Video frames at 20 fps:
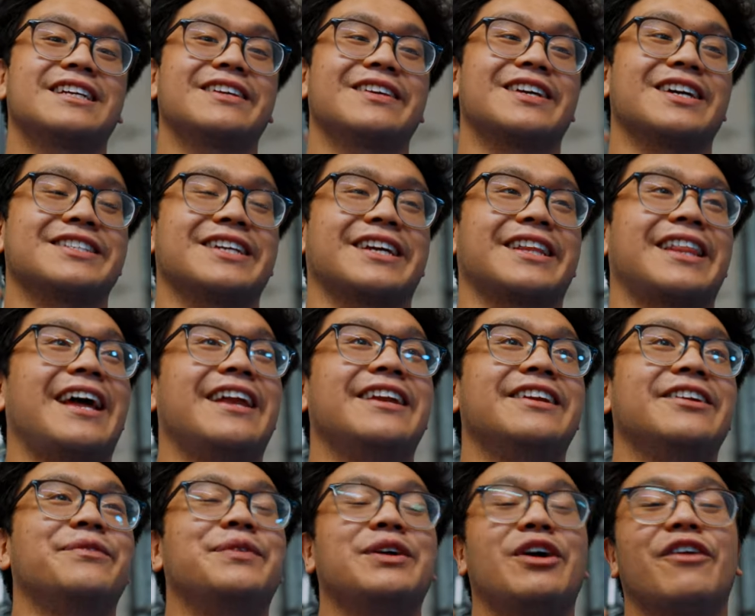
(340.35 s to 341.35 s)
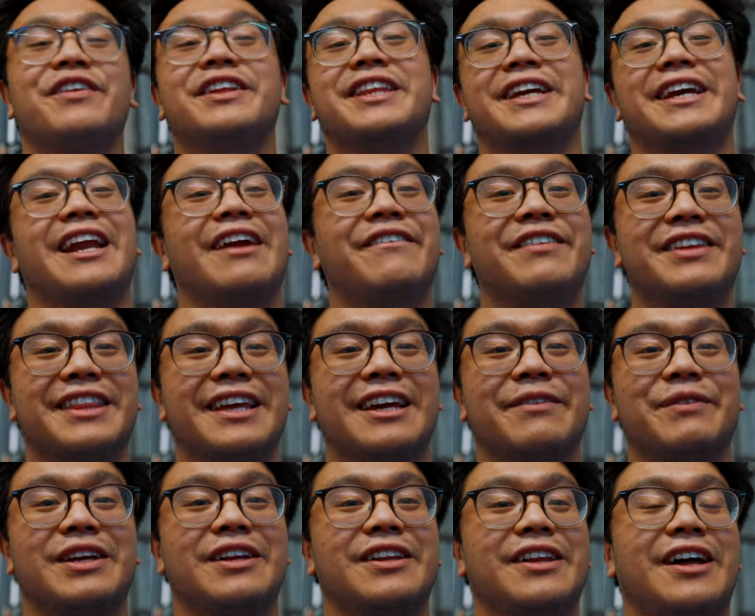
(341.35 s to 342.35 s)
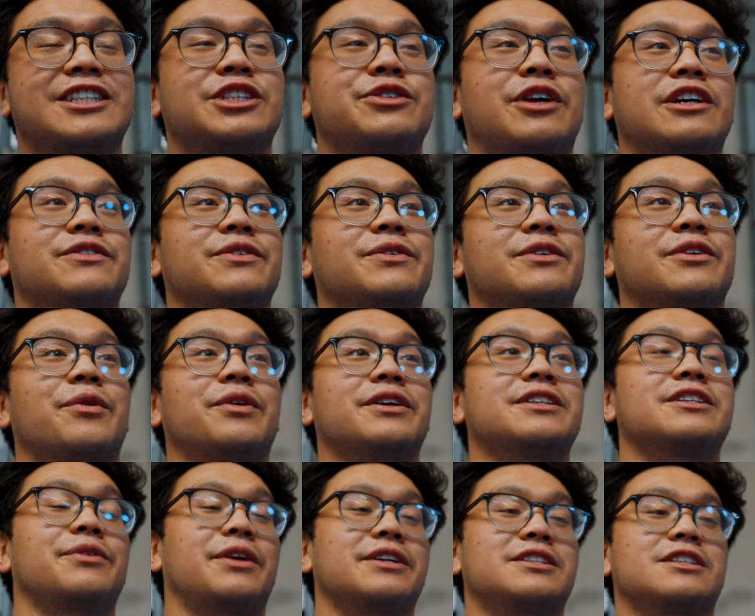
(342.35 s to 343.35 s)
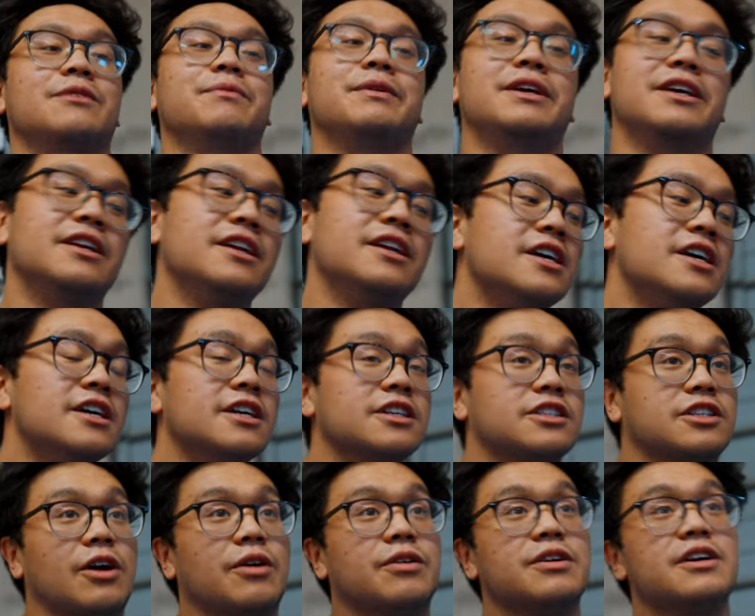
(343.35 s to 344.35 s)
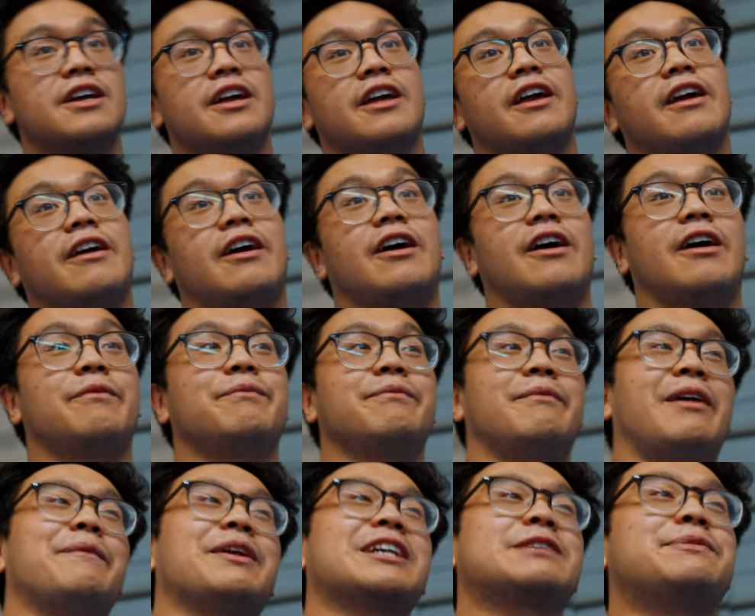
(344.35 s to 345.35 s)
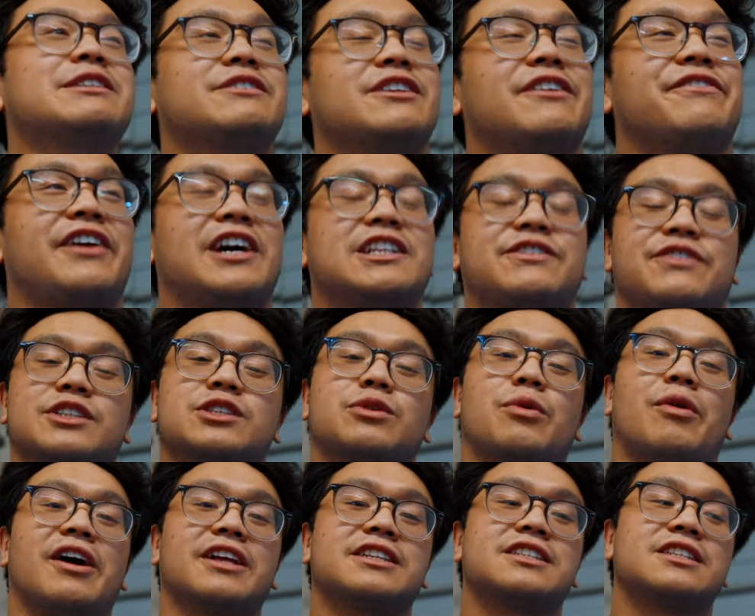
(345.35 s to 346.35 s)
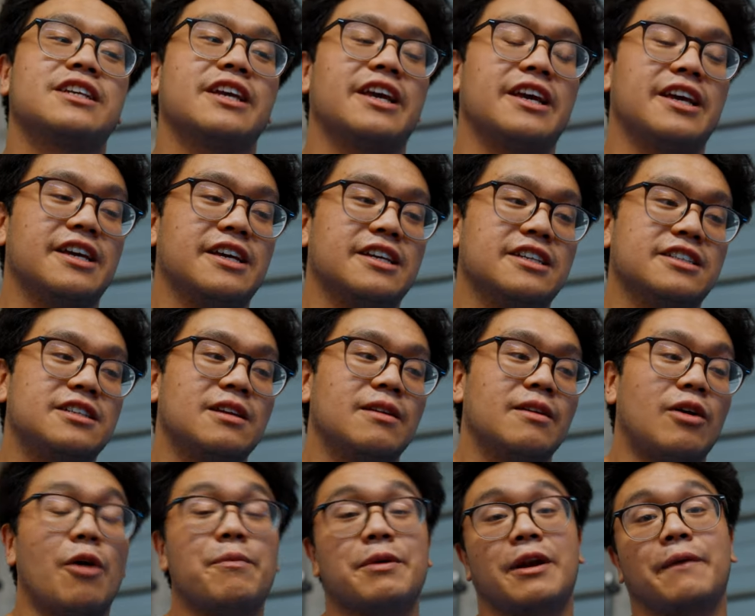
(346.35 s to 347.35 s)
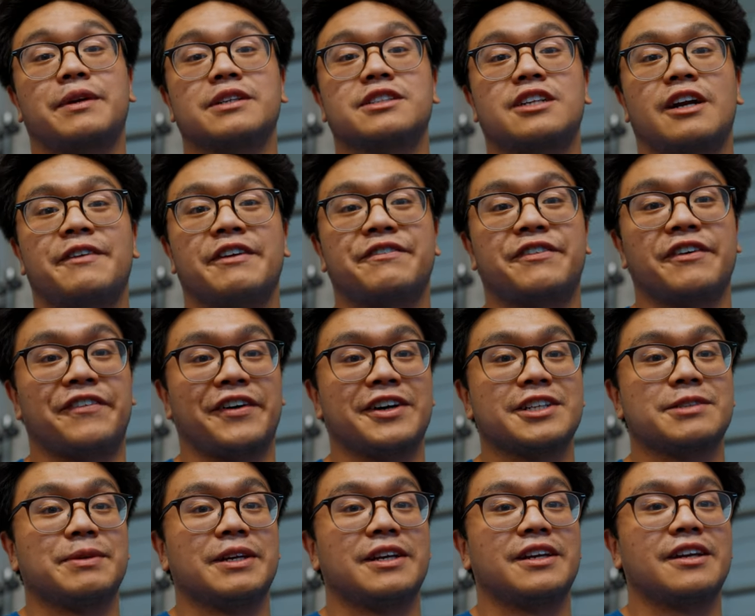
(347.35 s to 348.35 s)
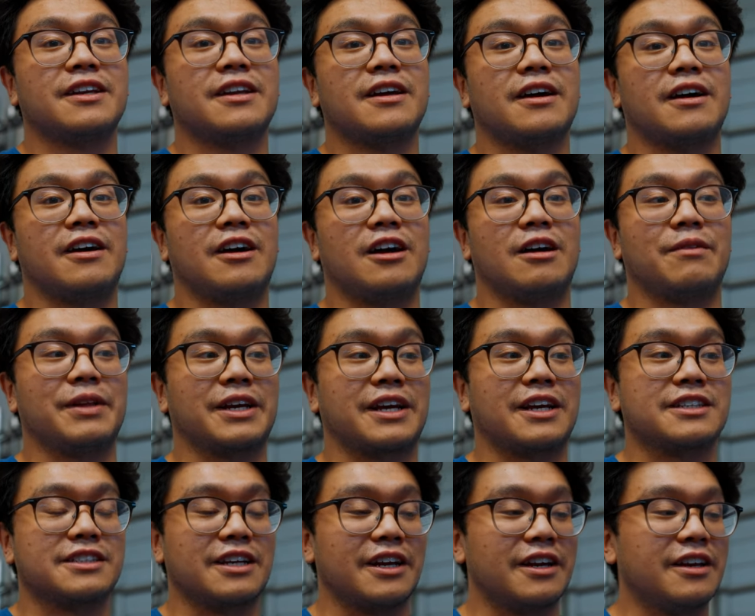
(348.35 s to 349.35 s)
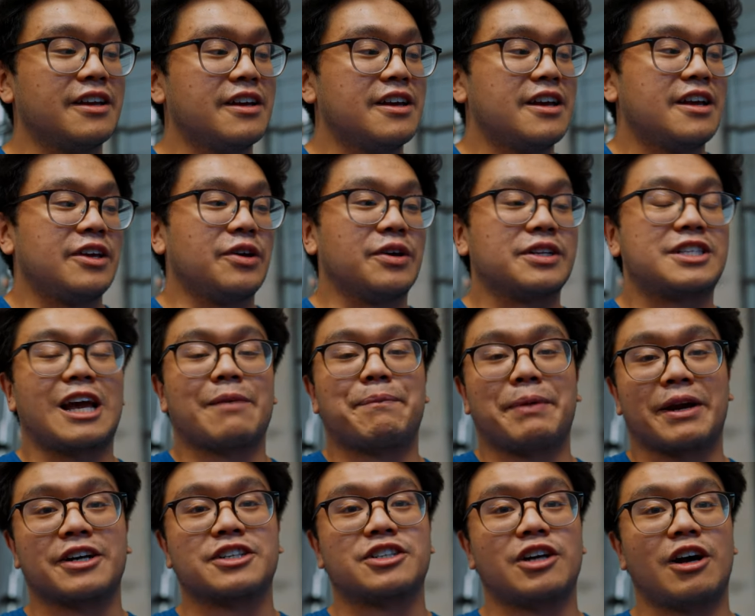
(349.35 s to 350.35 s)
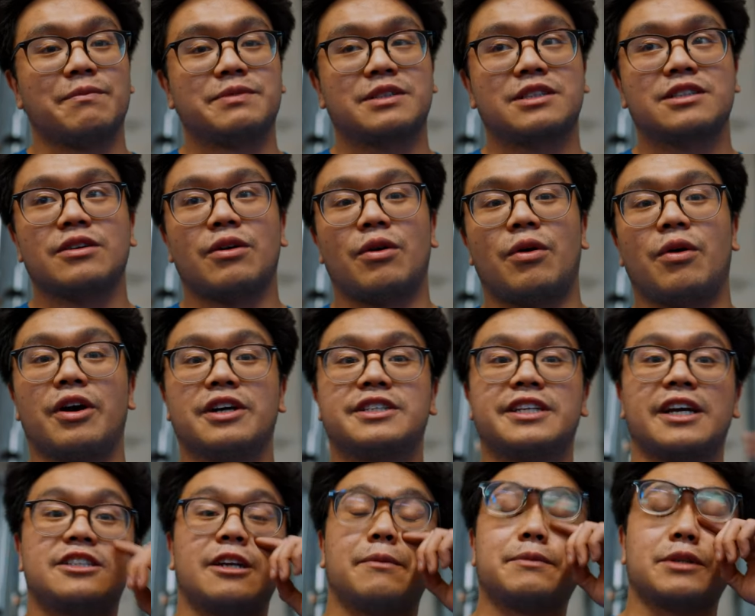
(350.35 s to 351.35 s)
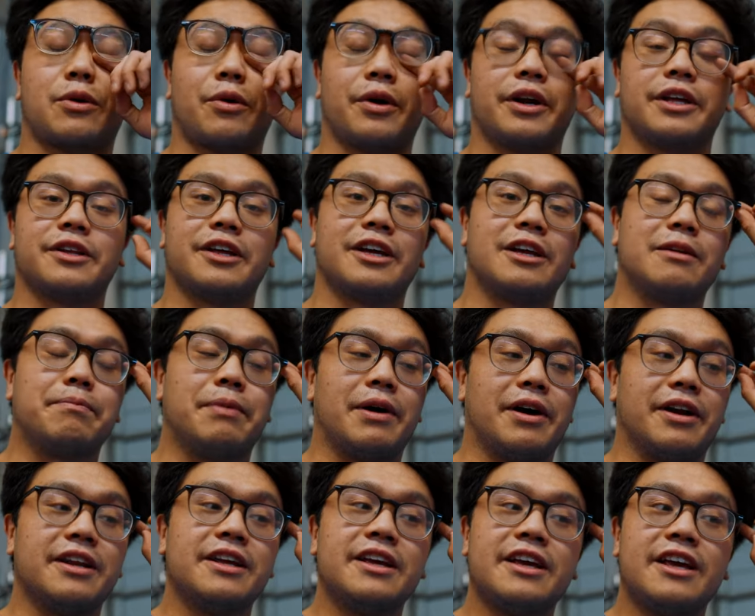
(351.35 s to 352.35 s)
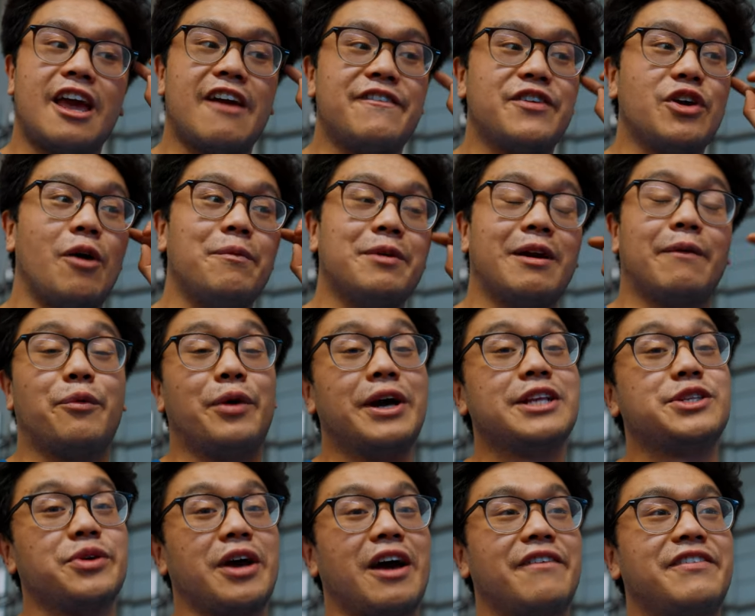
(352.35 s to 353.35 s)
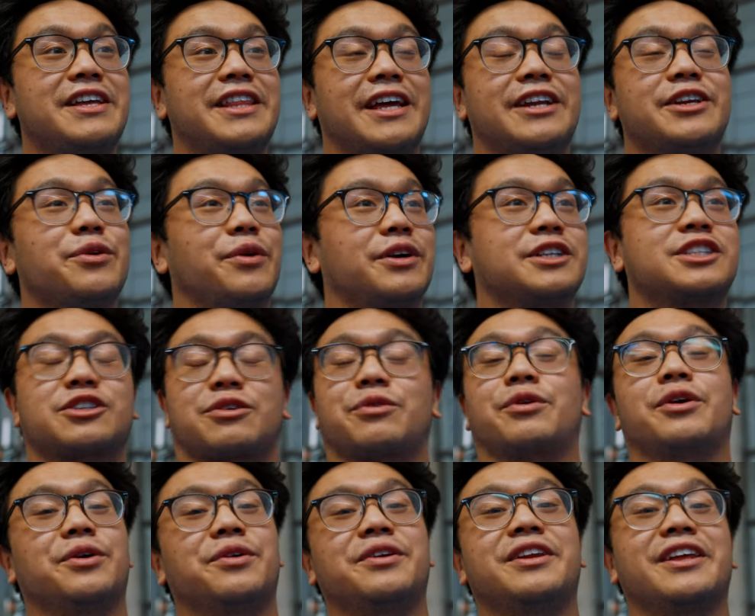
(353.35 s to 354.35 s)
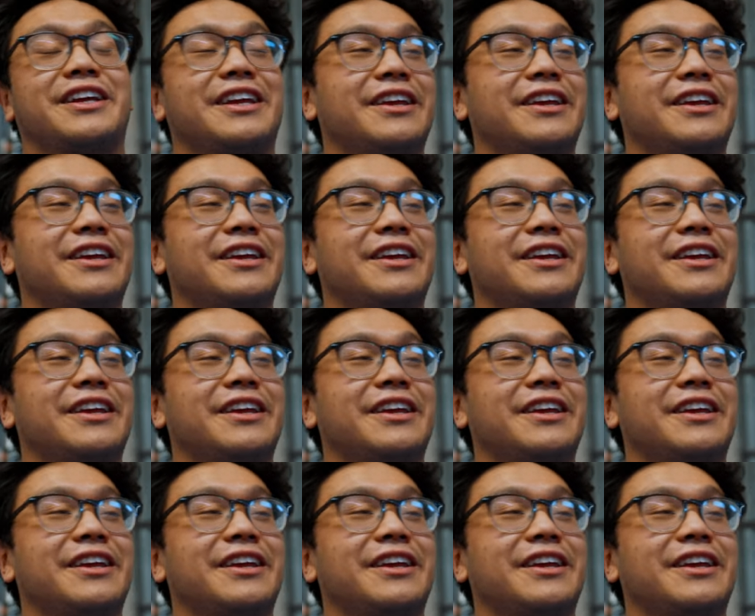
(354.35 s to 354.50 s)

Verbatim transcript: Because like then you'll be overthinking everything, be a lot stressful going to the rest of the meet. So uh, my biggest piece of advice for squats is open up conservative for your first meet. Um, like I said, you can take bigger jumps or take jumps accordingly, but if you open up way too heavy, then you are screwed.